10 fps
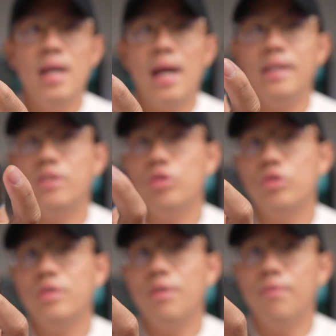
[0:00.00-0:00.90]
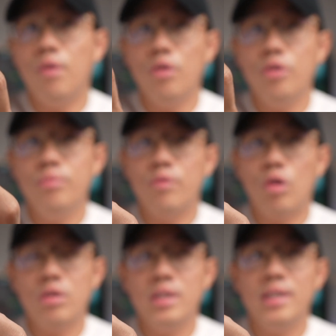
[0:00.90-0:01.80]
and it's also the volume
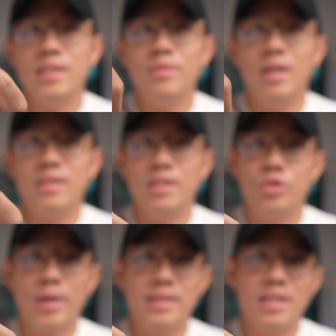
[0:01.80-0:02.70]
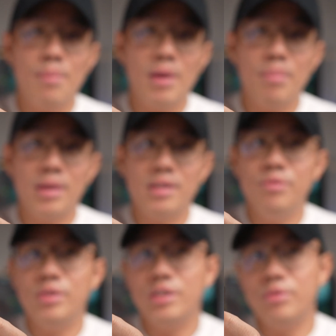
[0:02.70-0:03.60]
rocker as well as the track skipping
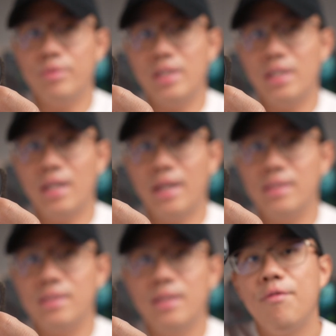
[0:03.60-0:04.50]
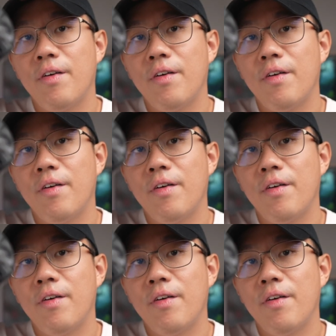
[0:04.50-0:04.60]
button, which is really nice. And